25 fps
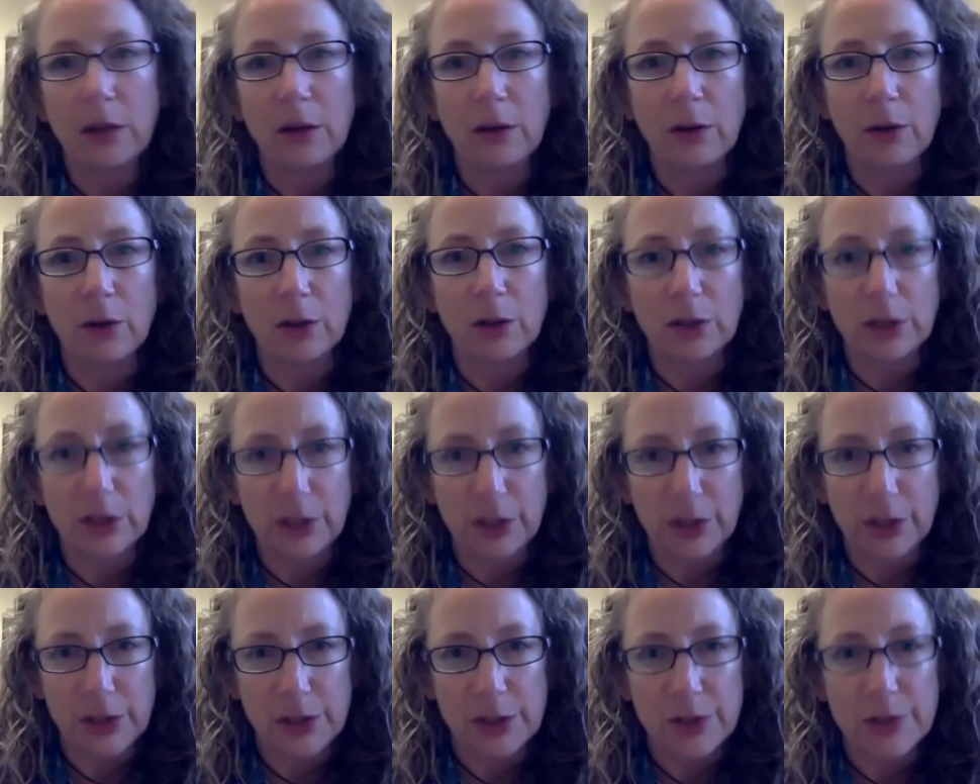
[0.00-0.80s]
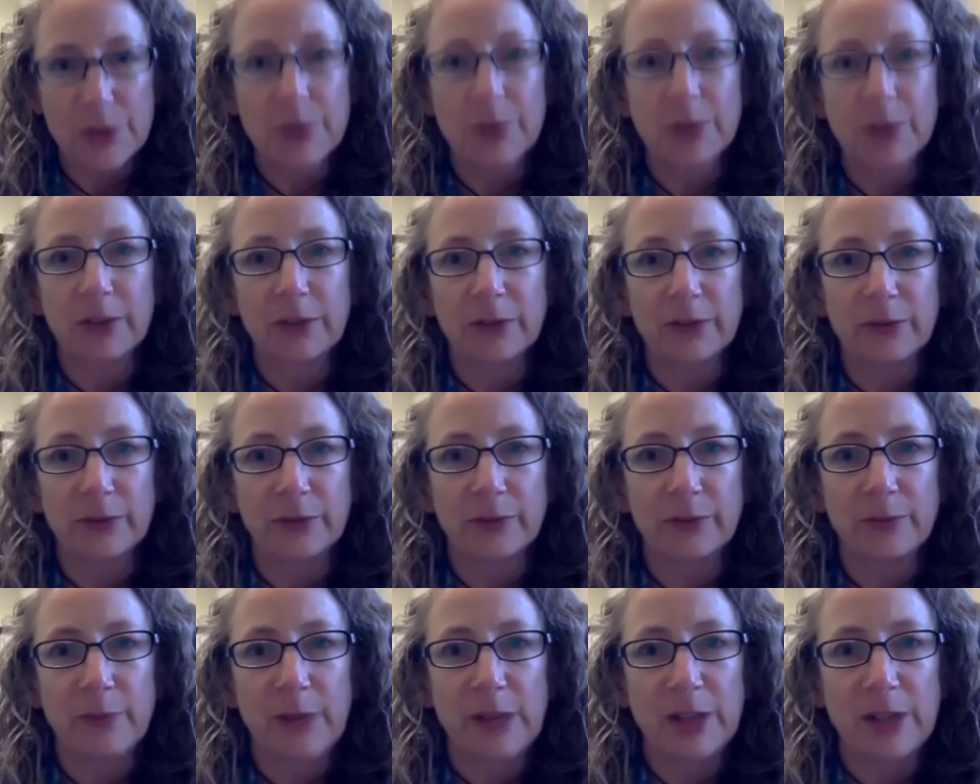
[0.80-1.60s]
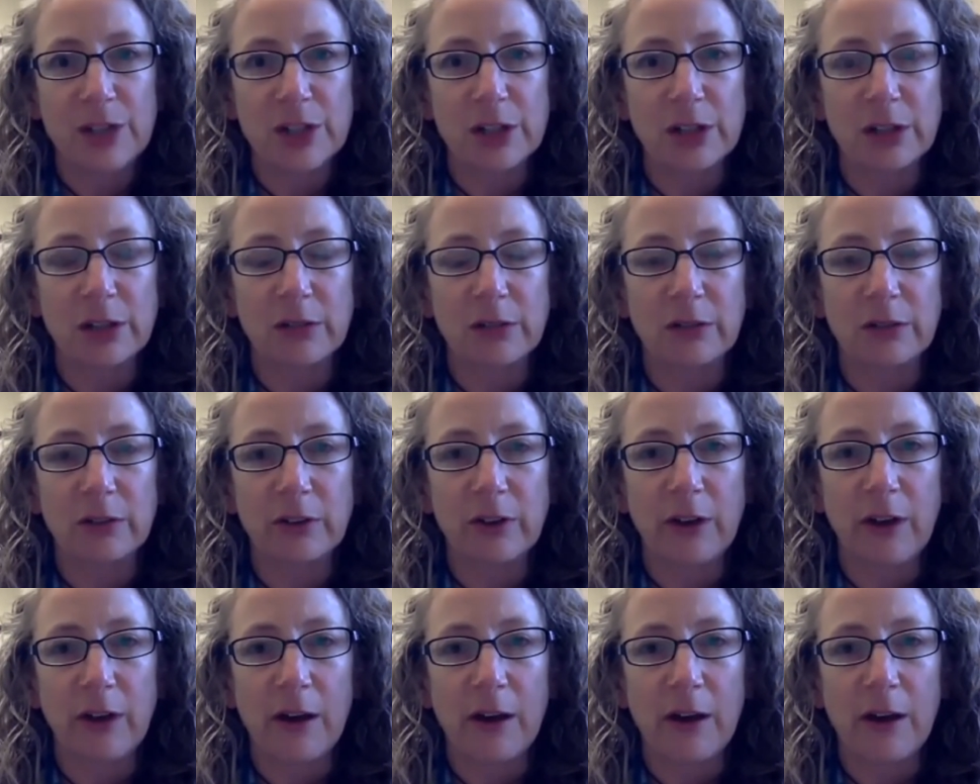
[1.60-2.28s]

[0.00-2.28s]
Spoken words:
Earlier, you sort of mentioned